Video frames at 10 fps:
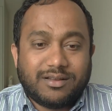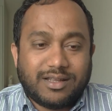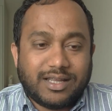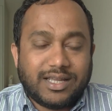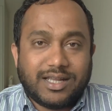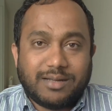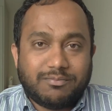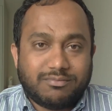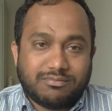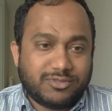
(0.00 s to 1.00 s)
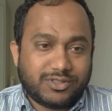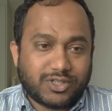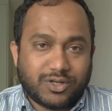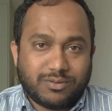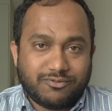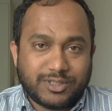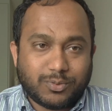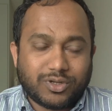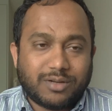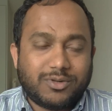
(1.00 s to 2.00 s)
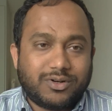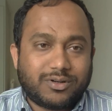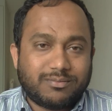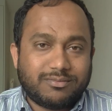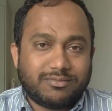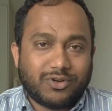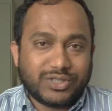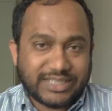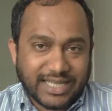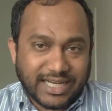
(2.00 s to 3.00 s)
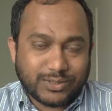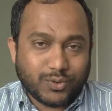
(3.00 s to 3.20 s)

Um, so we spoke about OCIs.